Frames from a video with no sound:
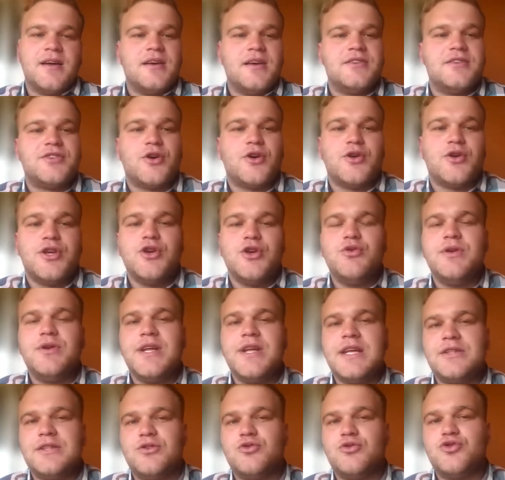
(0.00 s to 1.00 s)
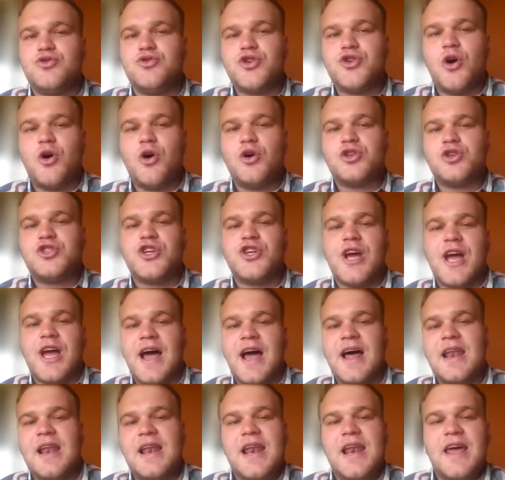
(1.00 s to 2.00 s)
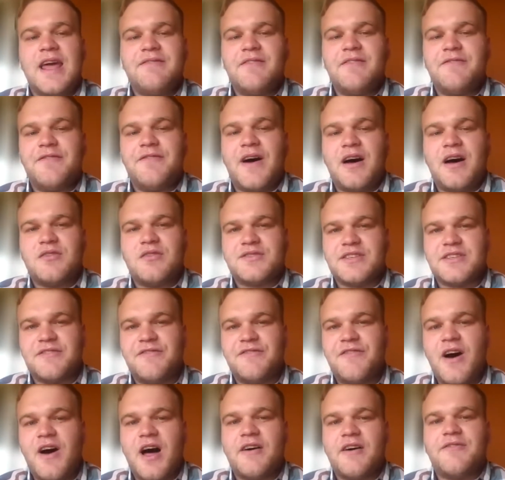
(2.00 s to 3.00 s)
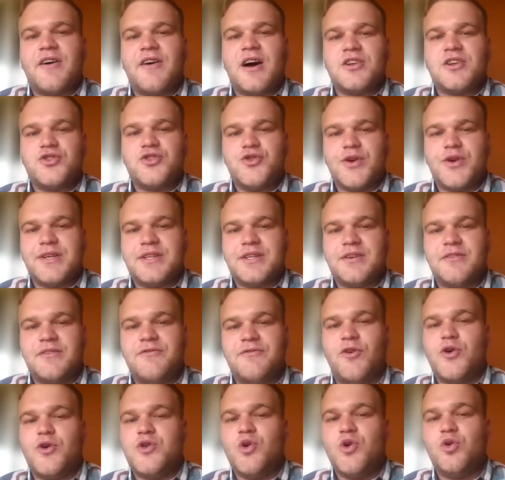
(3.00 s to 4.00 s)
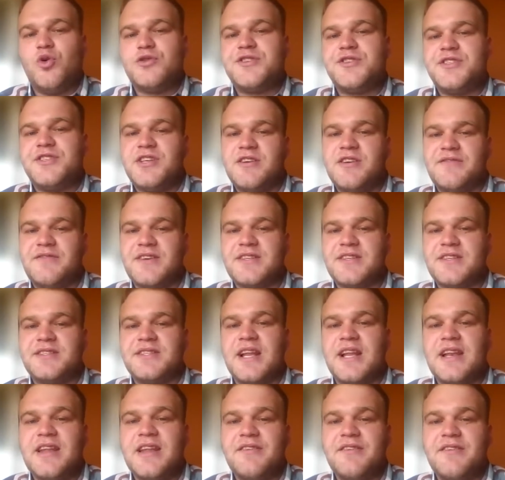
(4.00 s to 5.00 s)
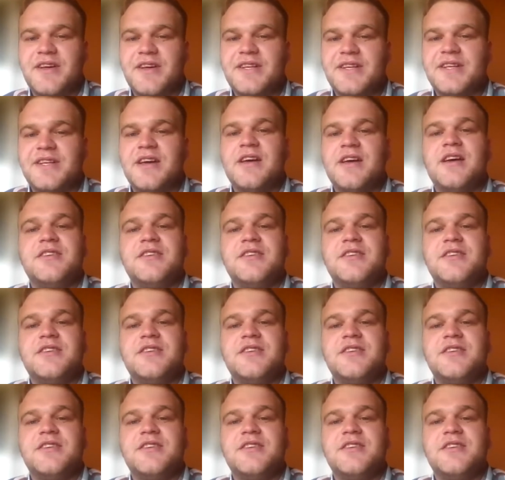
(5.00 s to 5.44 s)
So you need to charge 11,500 for your service delivered,